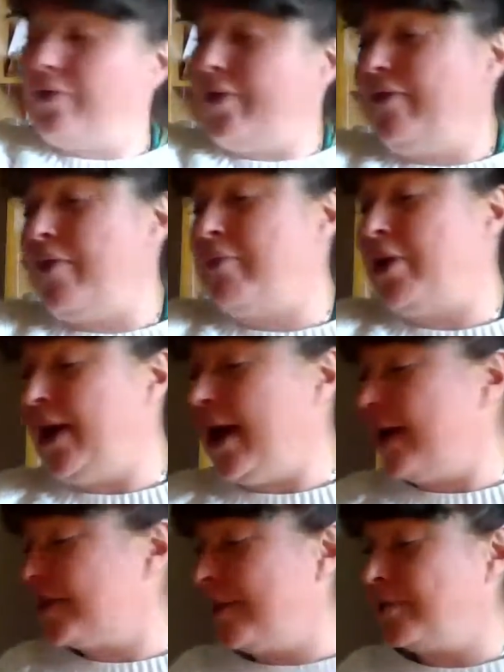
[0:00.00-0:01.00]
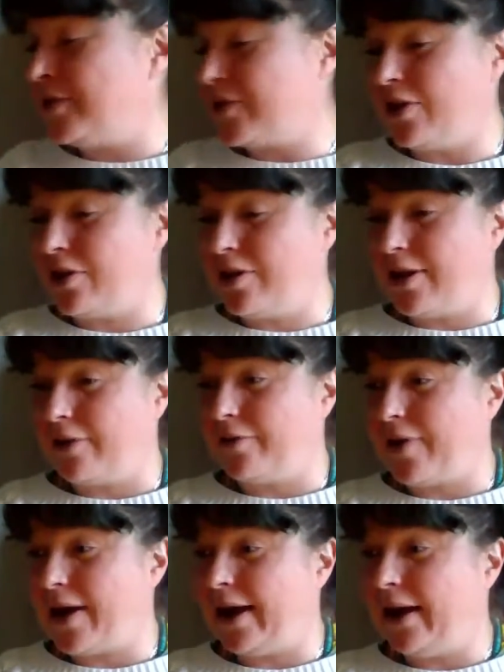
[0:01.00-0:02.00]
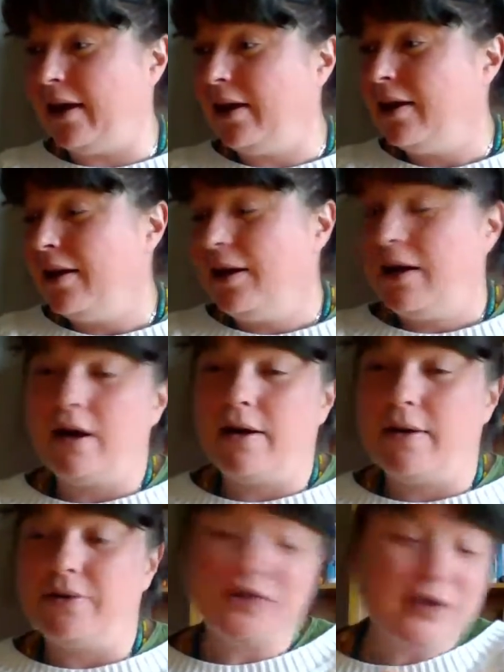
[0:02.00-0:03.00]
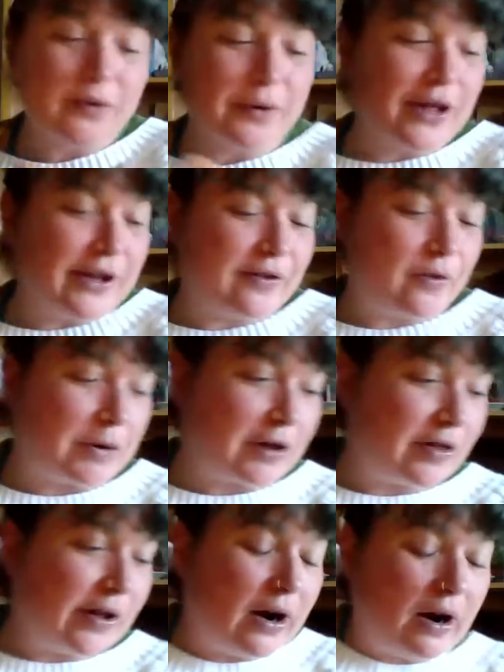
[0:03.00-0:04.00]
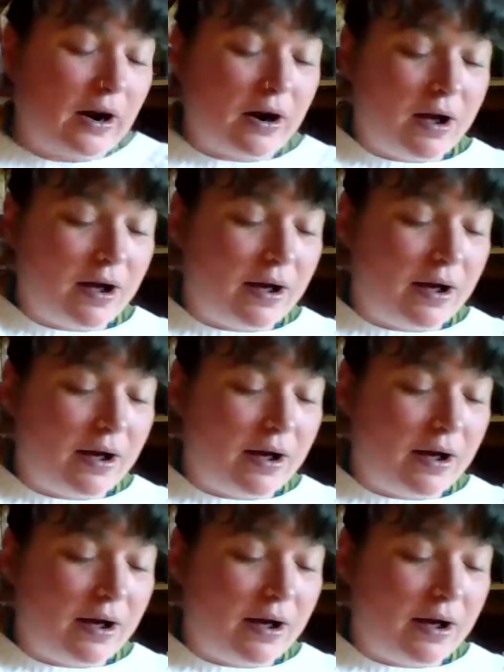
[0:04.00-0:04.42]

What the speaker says: divine feminine. Actually, I'm just going to clarify, just so we're like super clear,